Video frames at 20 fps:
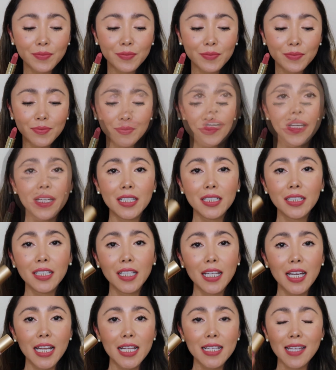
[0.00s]

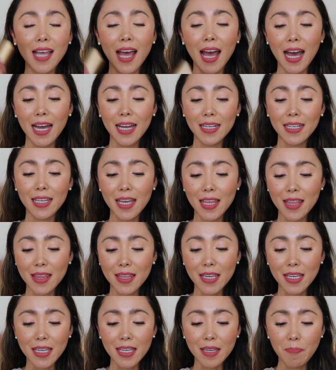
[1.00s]
Finally, let's add
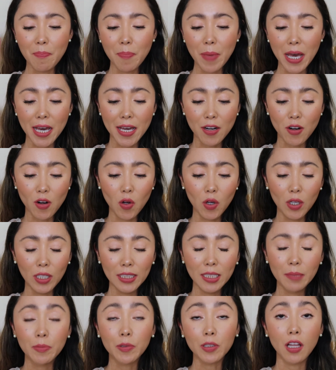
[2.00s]
the Petal
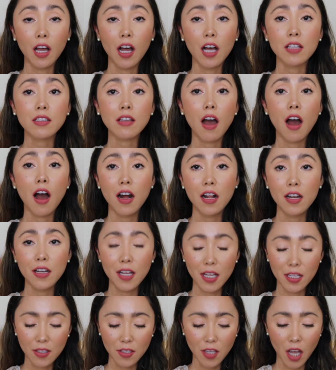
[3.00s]
lip gloss
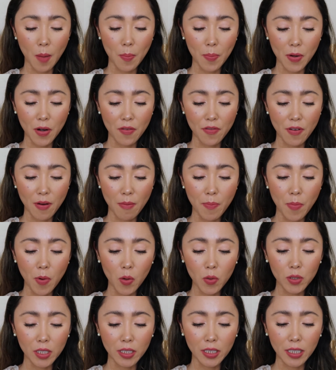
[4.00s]
on top of
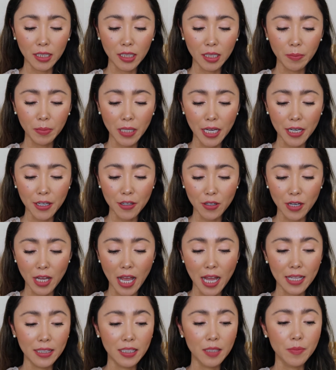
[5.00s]
both the lip liner
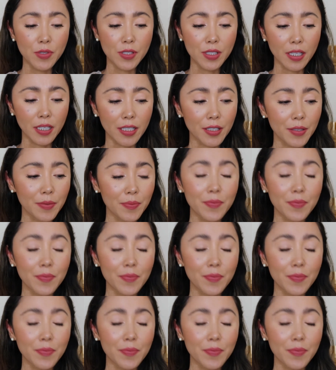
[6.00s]
and lipstick.